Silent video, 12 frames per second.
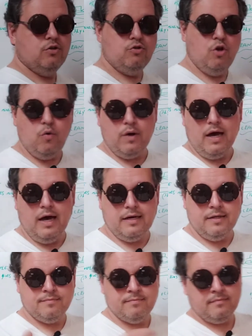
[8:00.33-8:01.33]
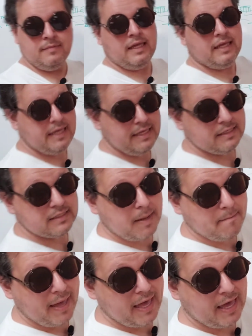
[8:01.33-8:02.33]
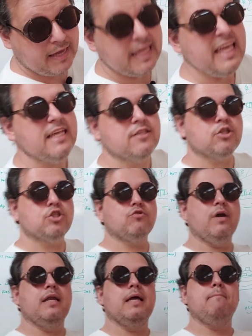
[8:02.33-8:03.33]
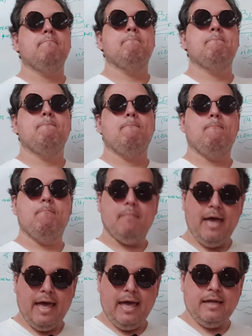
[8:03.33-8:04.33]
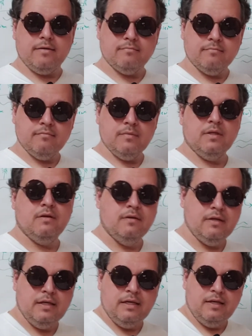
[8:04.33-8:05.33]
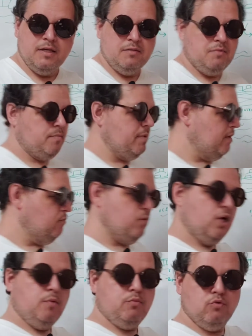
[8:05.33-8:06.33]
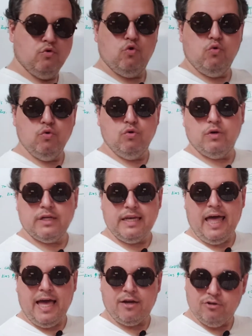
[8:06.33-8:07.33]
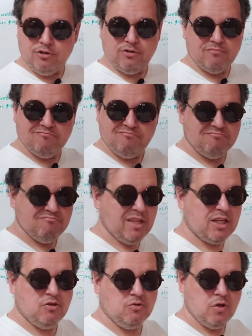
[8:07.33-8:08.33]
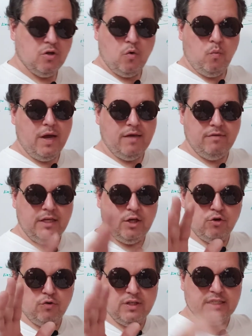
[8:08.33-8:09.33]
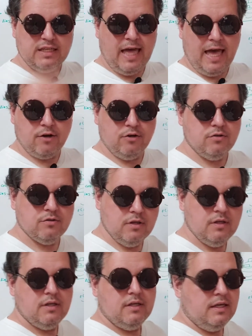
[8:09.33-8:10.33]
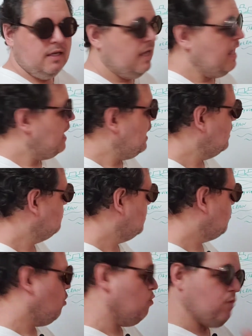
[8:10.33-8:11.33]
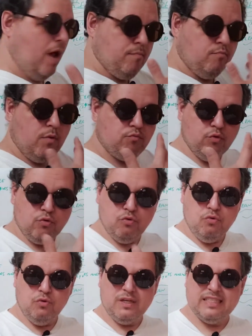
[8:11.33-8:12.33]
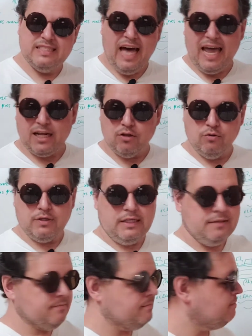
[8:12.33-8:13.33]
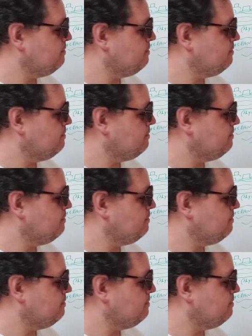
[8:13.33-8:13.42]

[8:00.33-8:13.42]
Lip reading: Dogon is a man. He is a straight up man. Maybe give him a couple cool looking daggers, like those wavy Chris daggers. And maybe I'll wrap him up real cool and exotic looking.